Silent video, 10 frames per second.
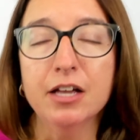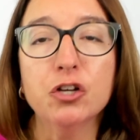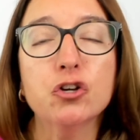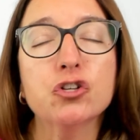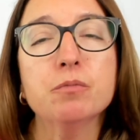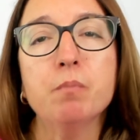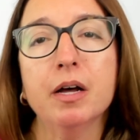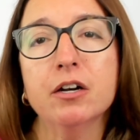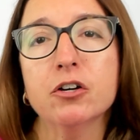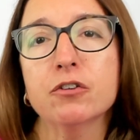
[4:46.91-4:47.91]
you should
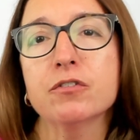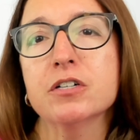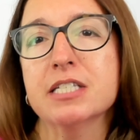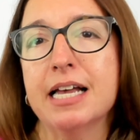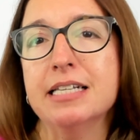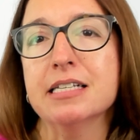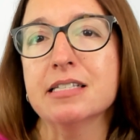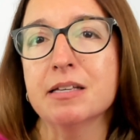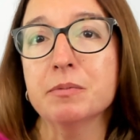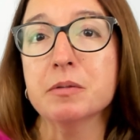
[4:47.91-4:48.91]
monitor for signs and
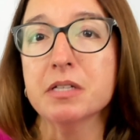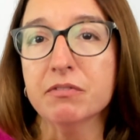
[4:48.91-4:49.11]
symptoms of